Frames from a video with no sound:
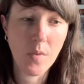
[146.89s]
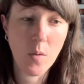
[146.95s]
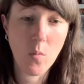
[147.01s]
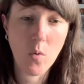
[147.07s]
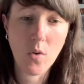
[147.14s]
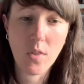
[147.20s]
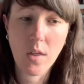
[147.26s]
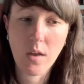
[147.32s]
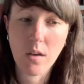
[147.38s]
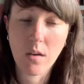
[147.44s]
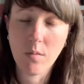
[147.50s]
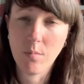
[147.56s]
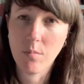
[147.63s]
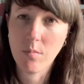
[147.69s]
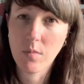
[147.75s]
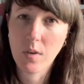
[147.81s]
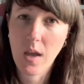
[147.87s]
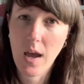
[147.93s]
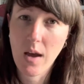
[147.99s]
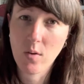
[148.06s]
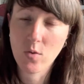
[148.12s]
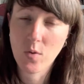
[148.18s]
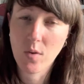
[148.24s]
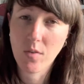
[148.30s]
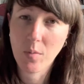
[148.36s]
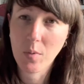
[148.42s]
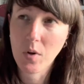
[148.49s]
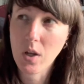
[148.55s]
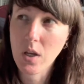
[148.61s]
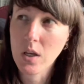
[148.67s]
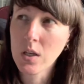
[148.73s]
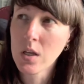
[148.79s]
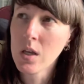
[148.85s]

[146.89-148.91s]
and what they can get out to everybody.